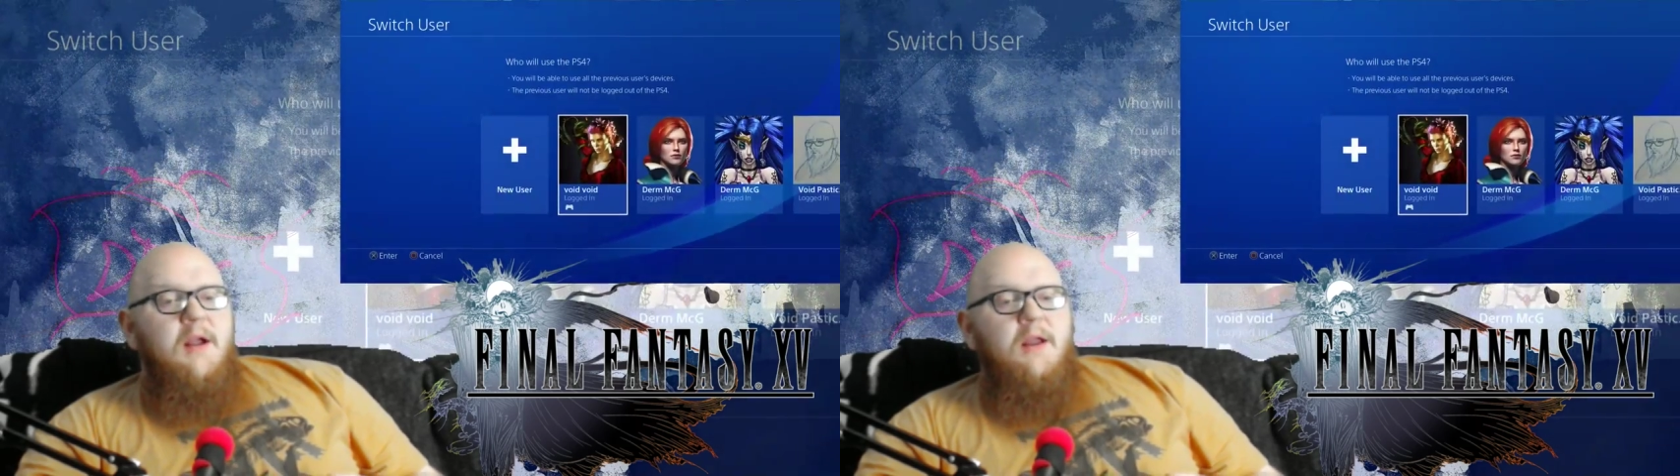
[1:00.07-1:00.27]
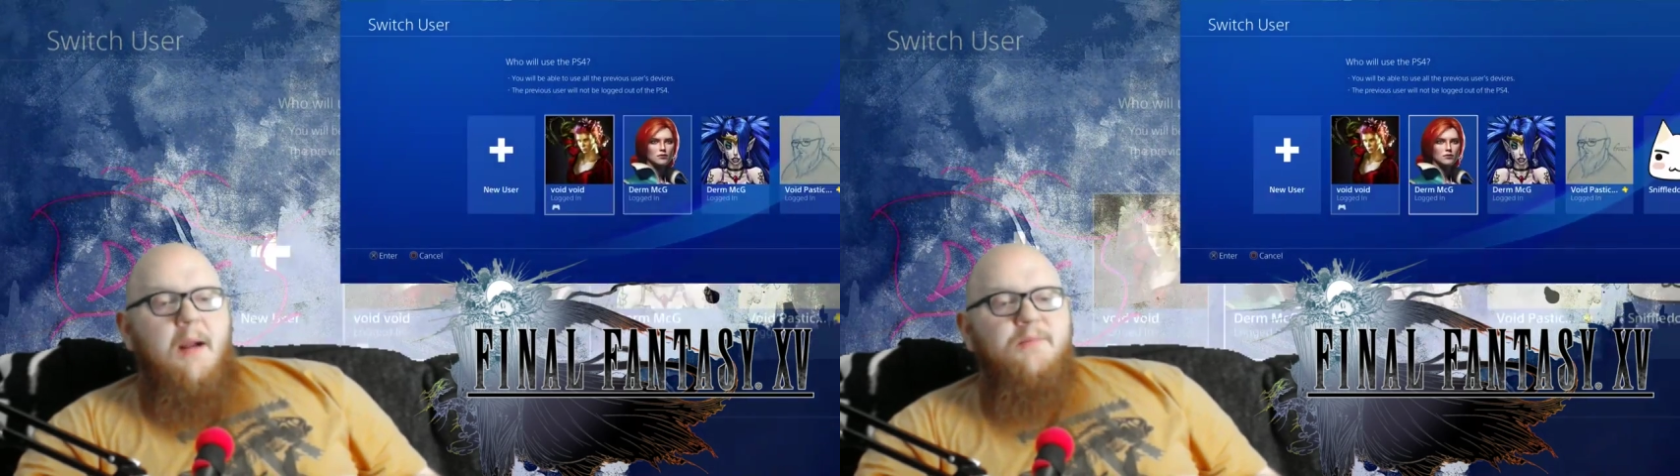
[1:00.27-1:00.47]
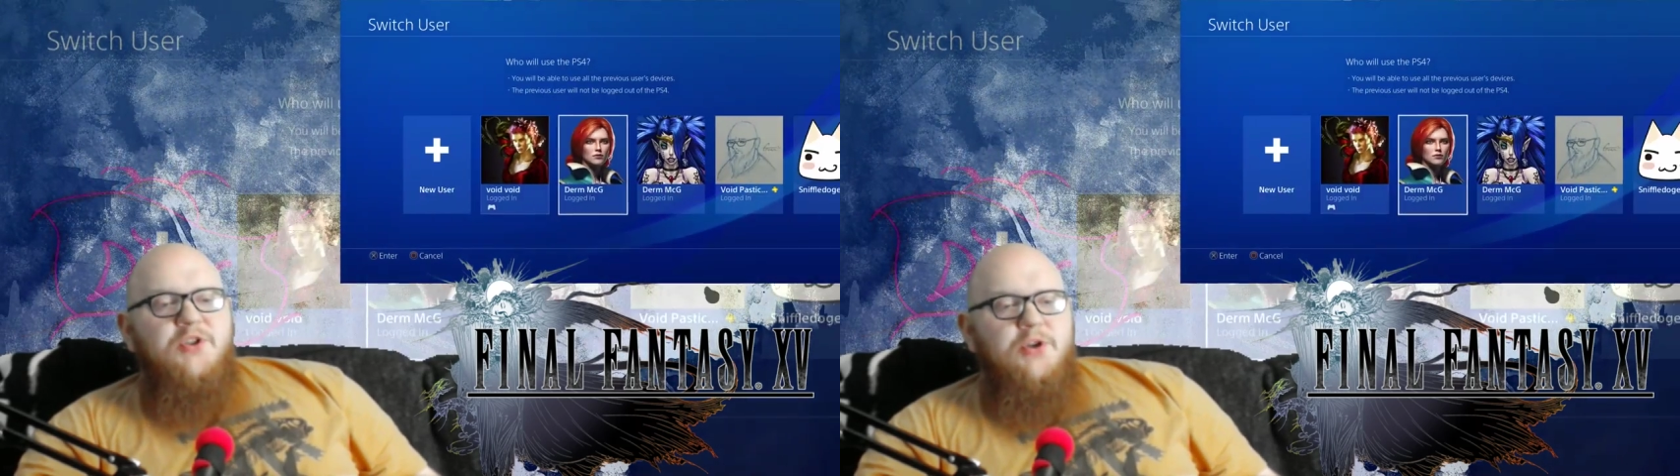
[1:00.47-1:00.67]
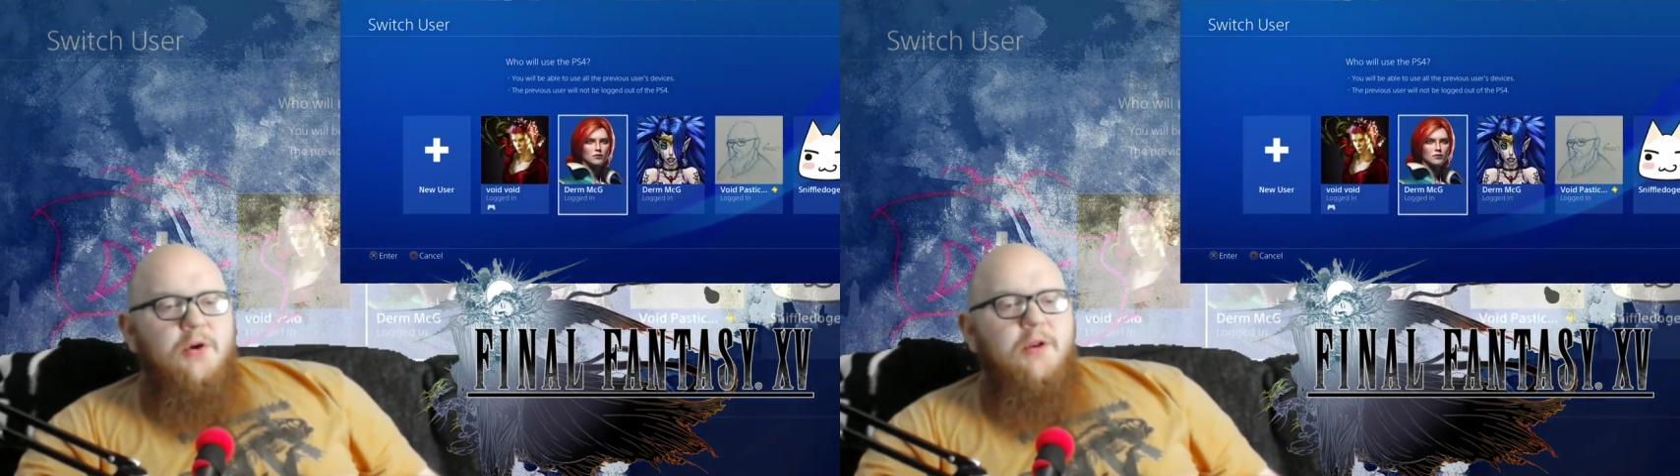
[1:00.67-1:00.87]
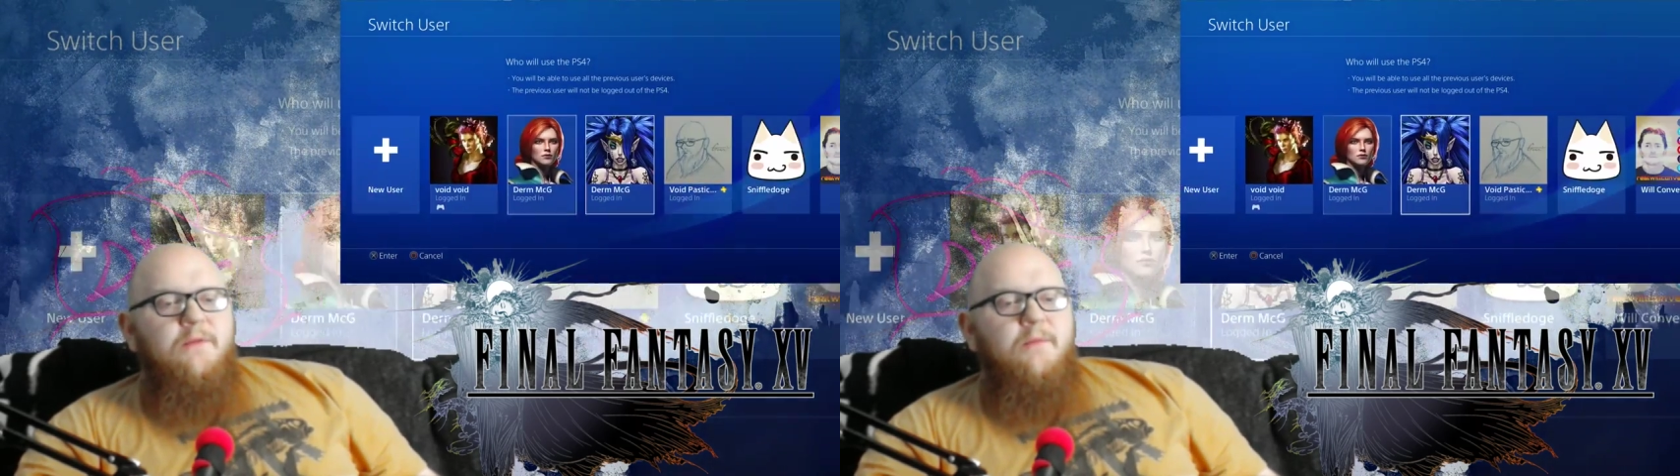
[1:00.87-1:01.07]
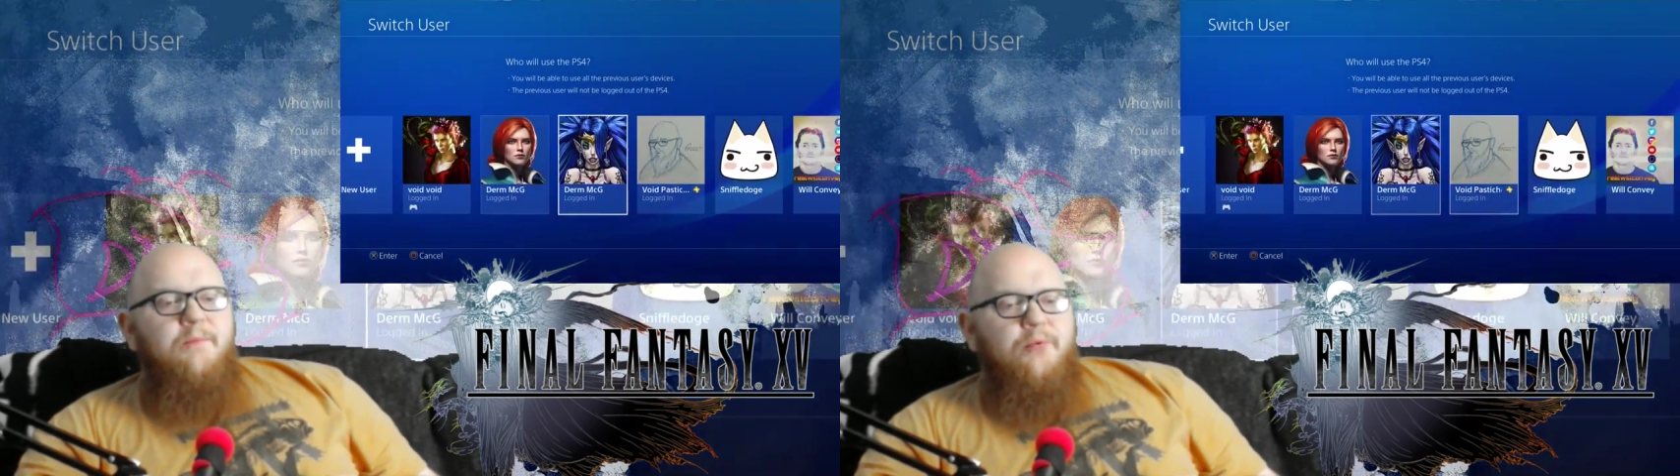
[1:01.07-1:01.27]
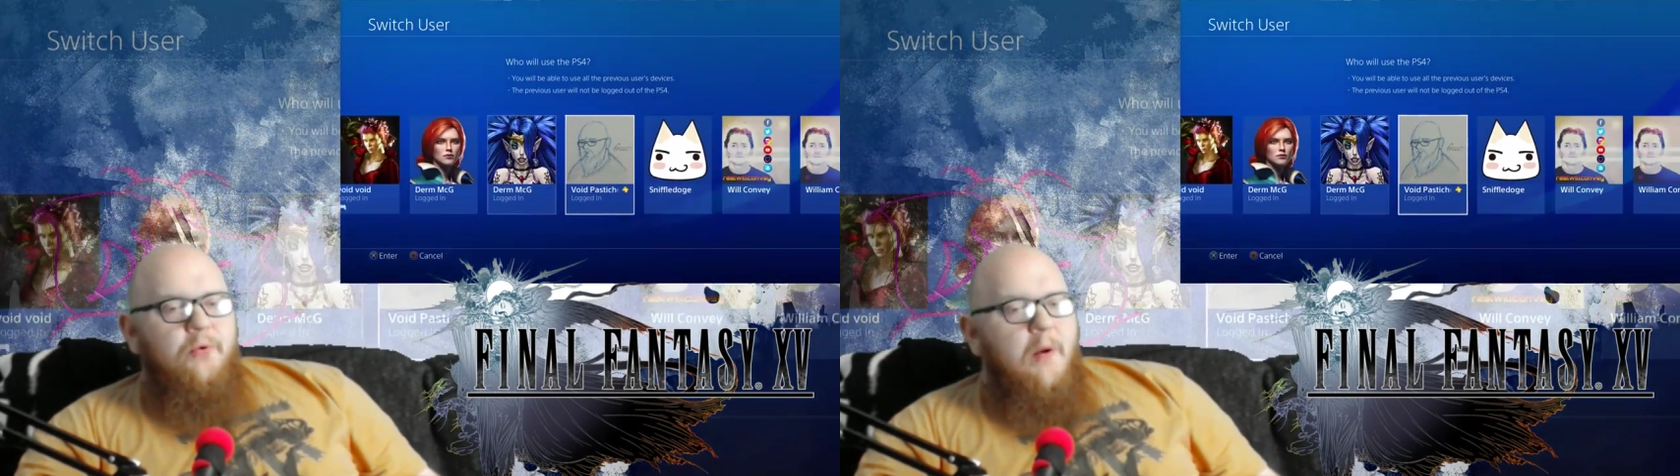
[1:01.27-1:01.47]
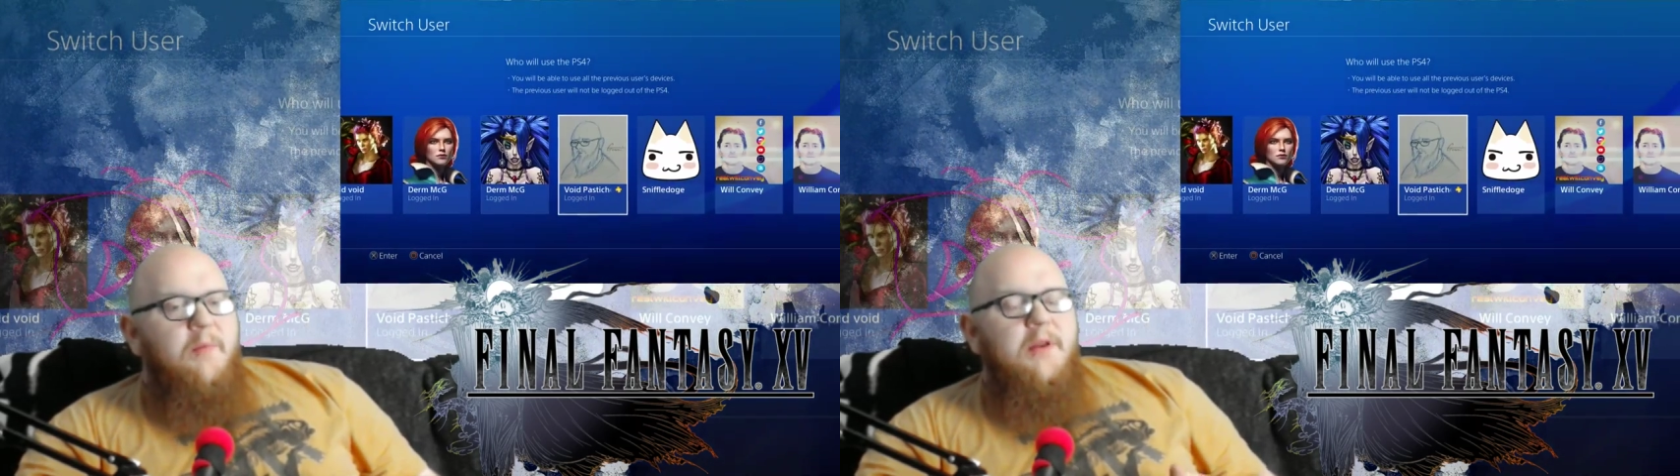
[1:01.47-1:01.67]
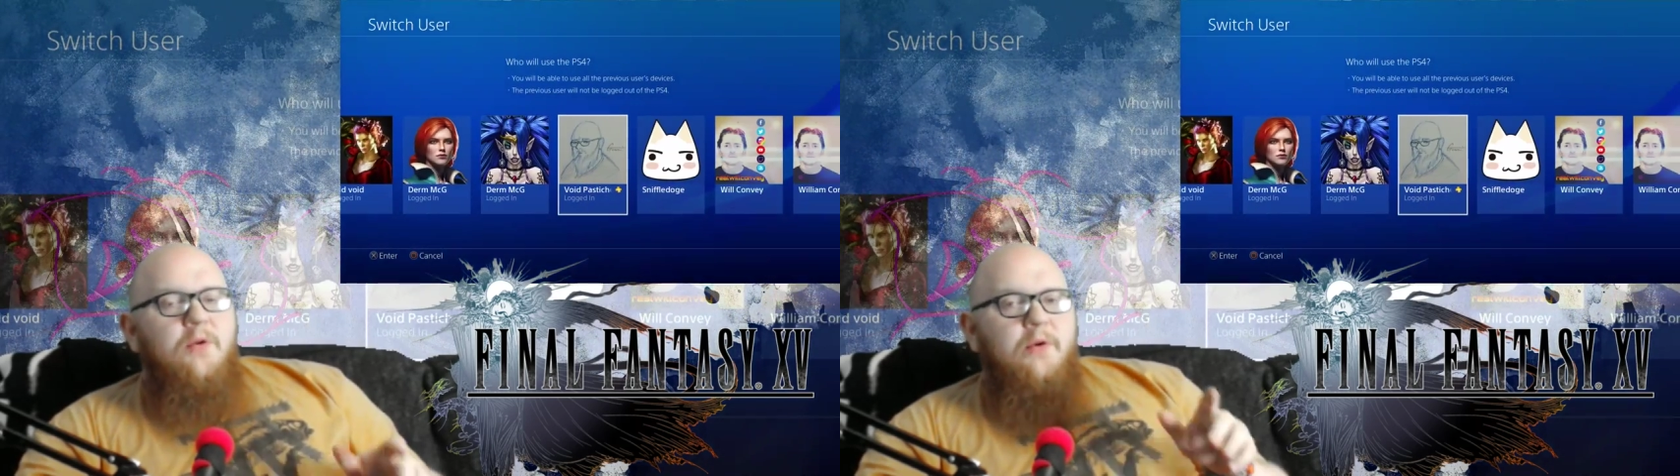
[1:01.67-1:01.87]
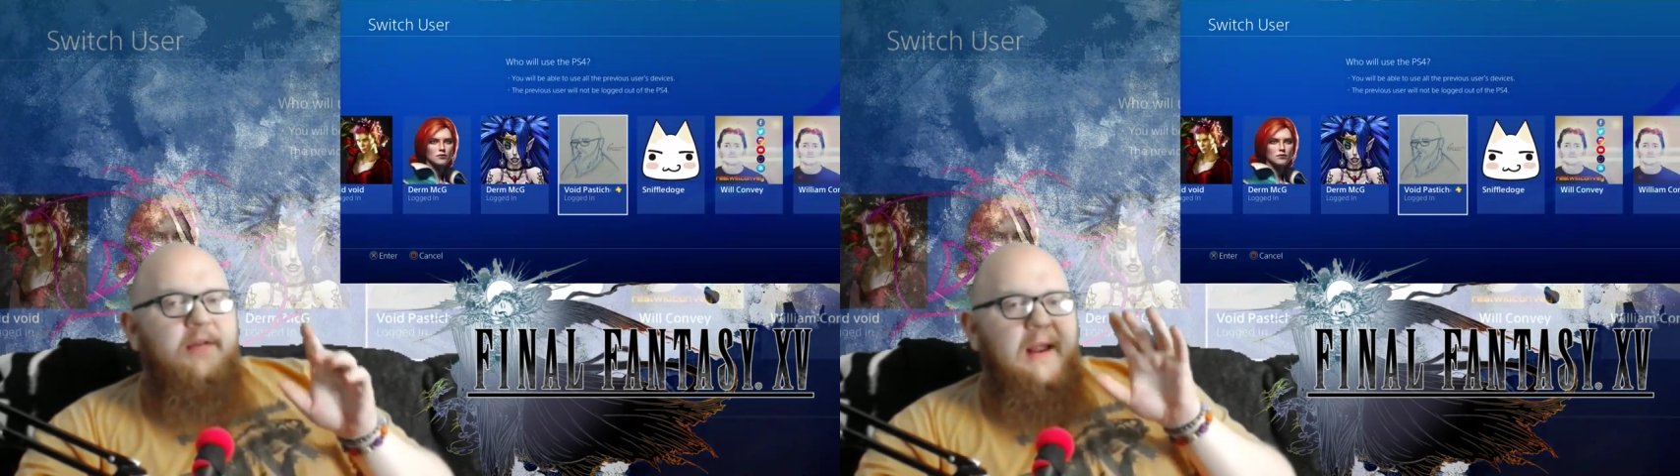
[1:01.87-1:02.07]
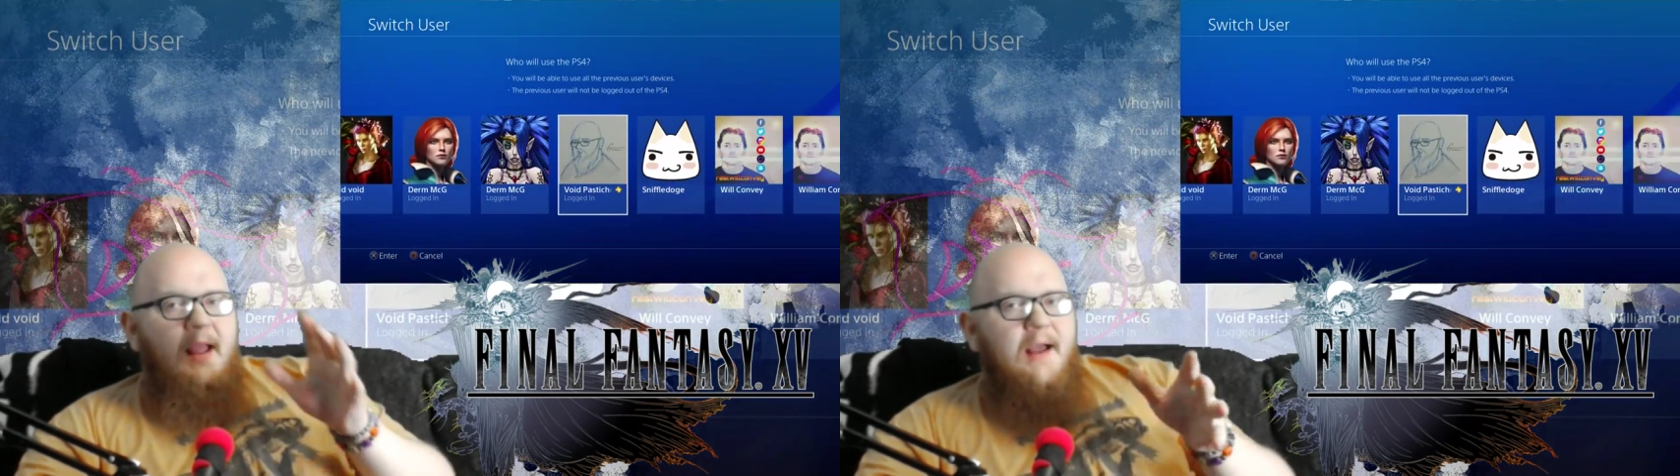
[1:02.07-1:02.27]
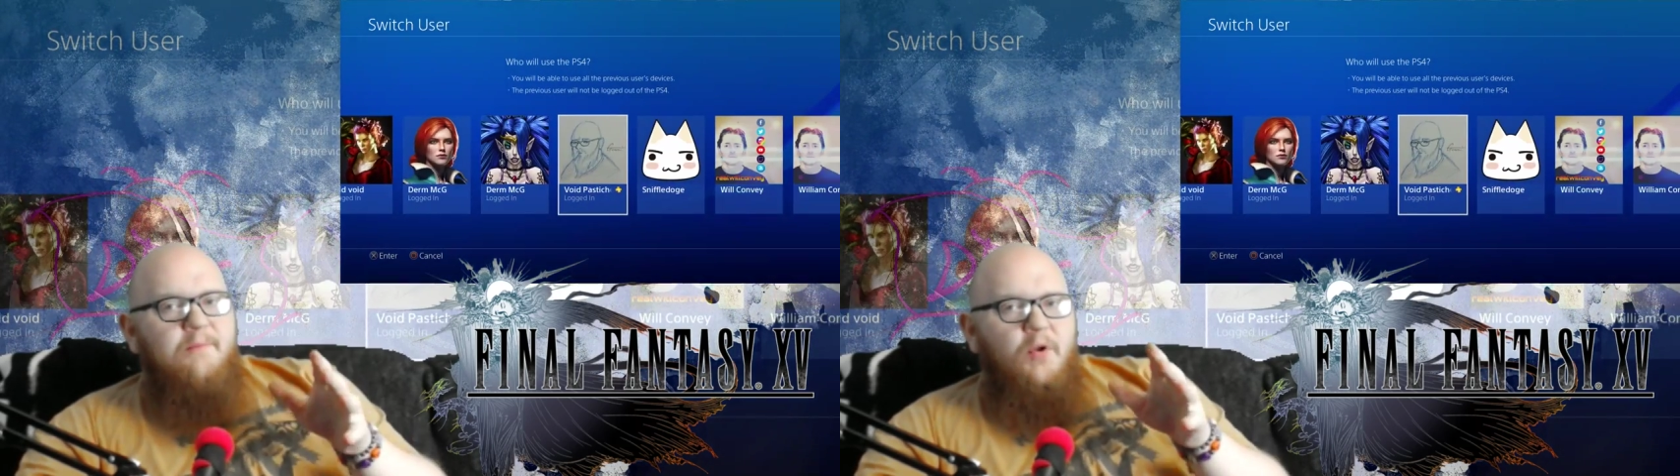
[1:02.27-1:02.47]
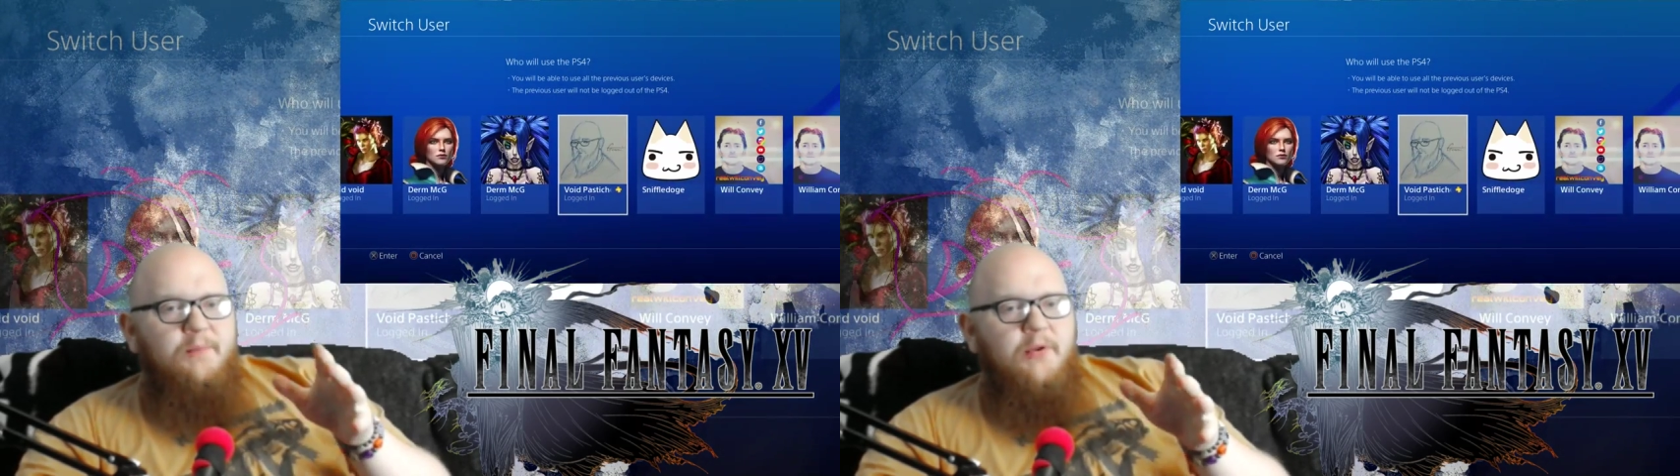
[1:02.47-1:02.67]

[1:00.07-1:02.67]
I'm sure you've probably noticed that I have multiple